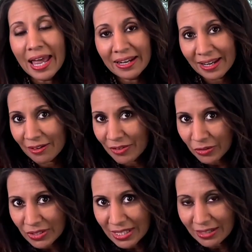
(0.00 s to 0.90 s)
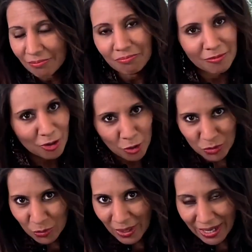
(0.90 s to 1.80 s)
N A F L D
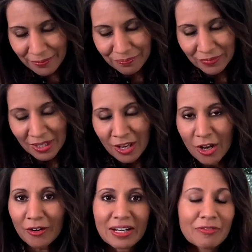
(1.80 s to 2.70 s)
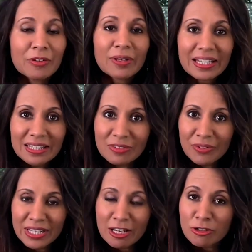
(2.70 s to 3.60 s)
goes away. All right, if you like this
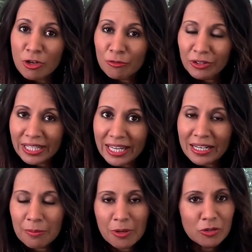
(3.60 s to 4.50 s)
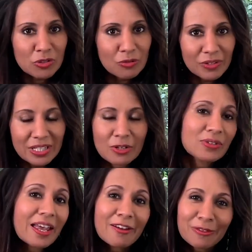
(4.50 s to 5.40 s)
video, don't forget, I post new
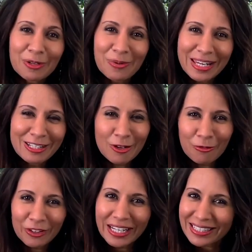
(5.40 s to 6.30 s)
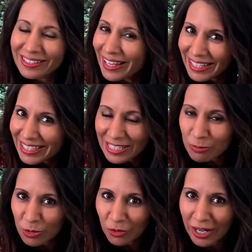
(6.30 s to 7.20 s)
videos every week. Don't forget to like and
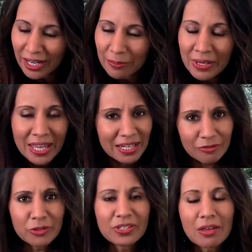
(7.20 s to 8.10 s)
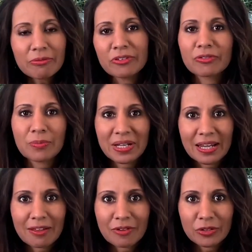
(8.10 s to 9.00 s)
subscribe. And if you suffer from N
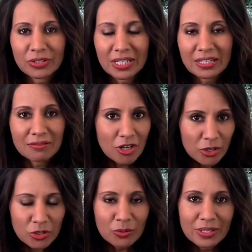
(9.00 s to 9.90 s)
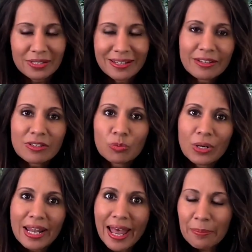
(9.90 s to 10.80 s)
A F L D, talk to us. Tell us
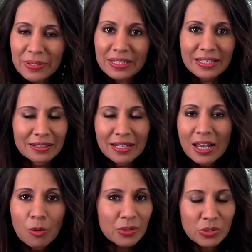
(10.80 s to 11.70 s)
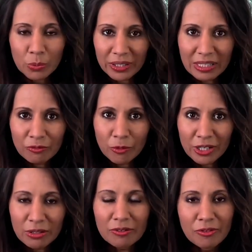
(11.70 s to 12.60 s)
what happened and what's working for
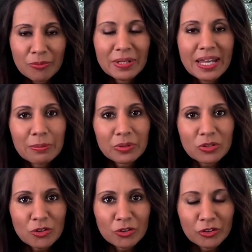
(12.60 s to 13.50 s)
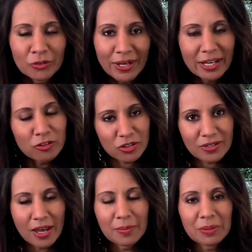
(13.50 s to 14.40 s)
you. And if you've been able to turn it around,
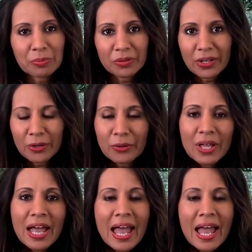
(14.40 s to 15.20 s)
just comment below.